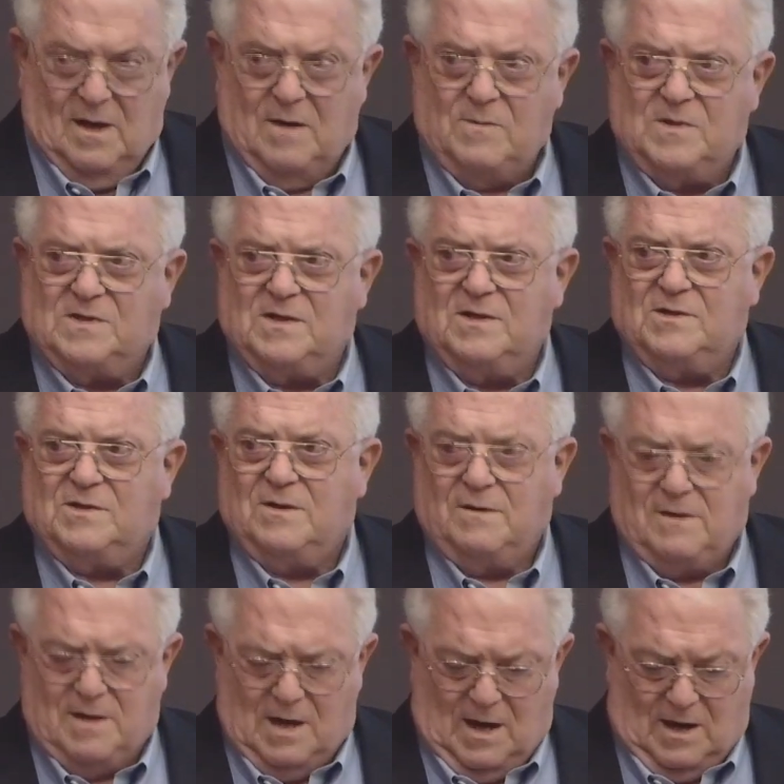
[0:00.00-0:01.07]
Embassies
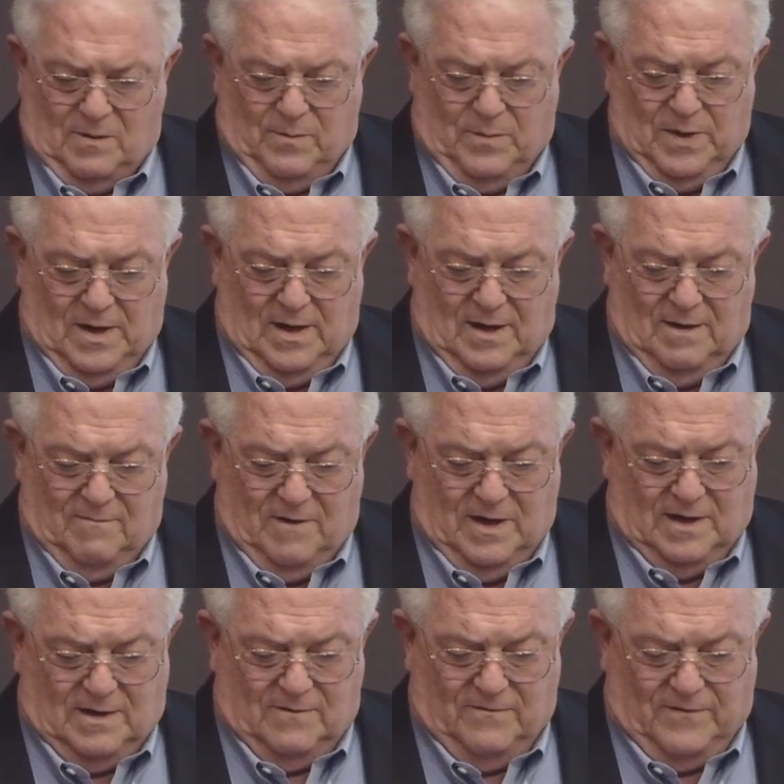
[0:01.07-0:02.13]
should not be
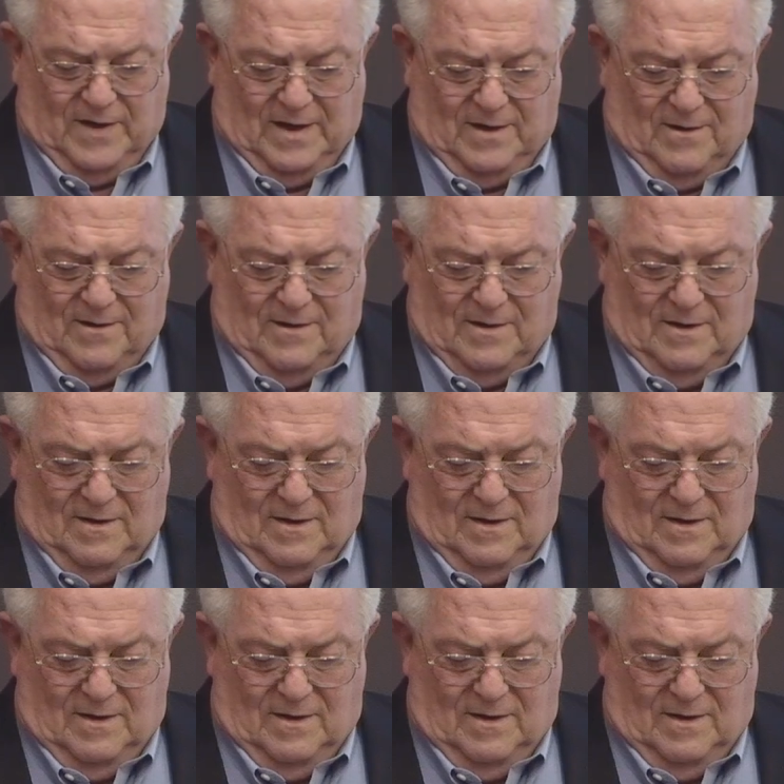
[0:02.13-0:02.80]
reconfigured